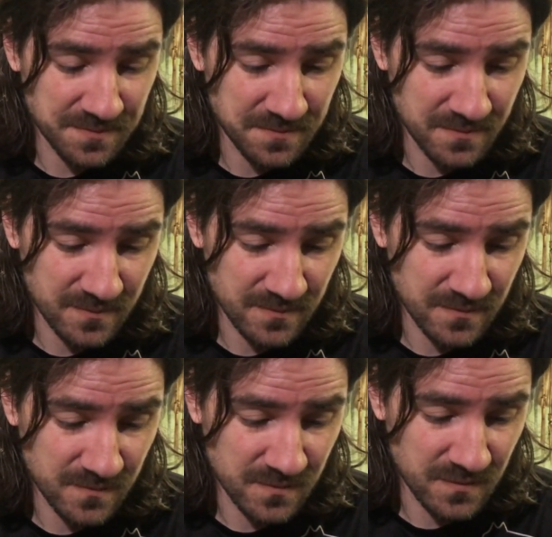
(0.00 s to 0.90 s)

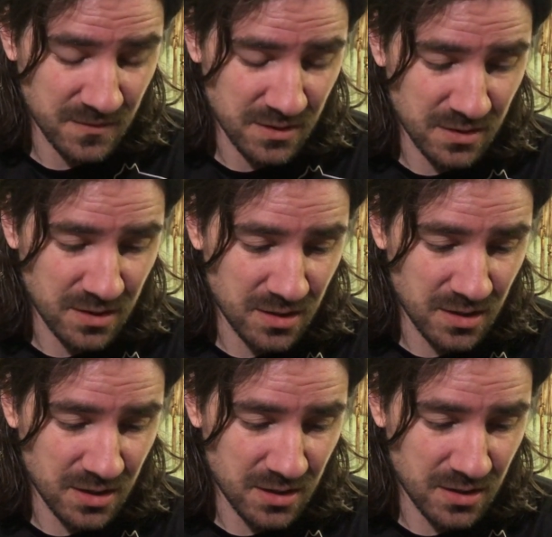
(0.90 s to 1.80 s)

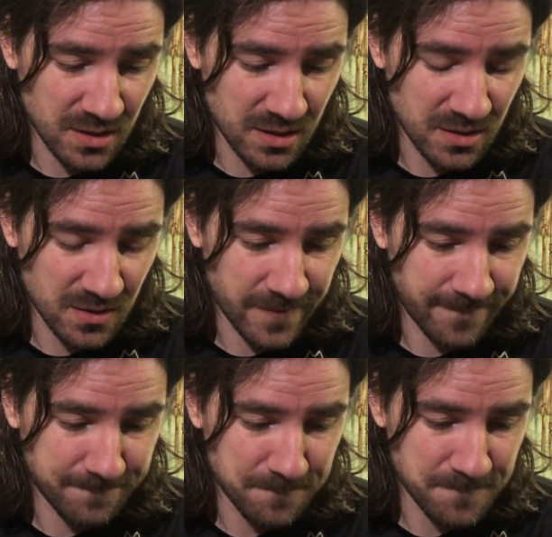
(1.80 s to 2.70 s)

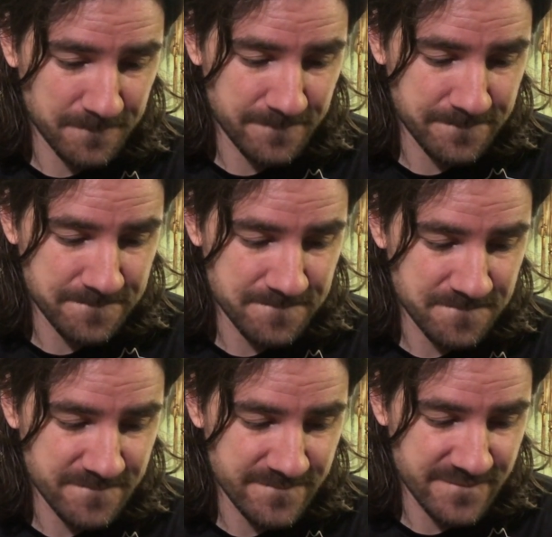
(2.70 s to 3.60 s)

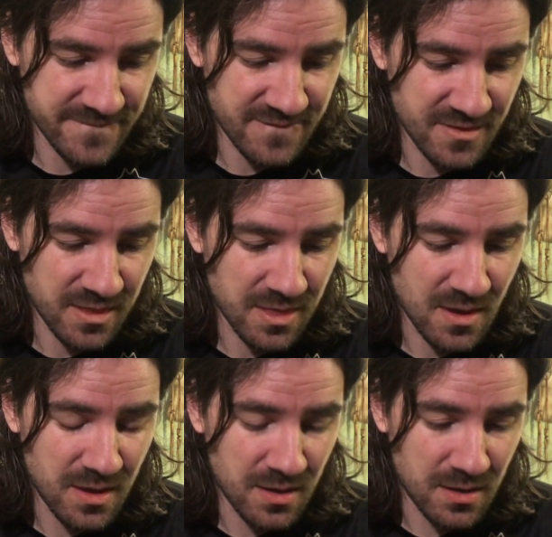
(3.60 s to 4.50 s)

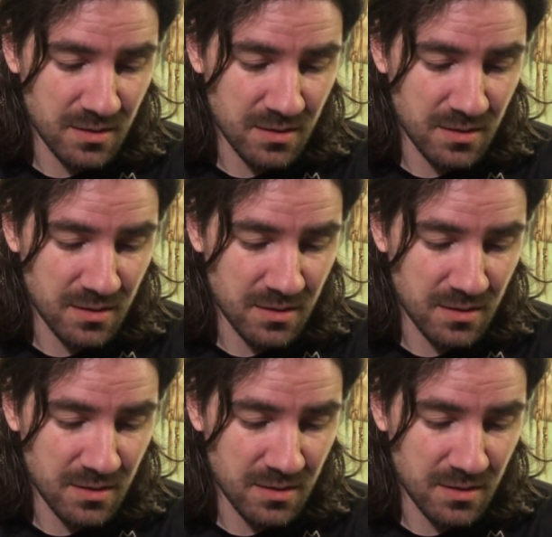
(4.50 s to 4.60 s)
No one is speaking in this clip.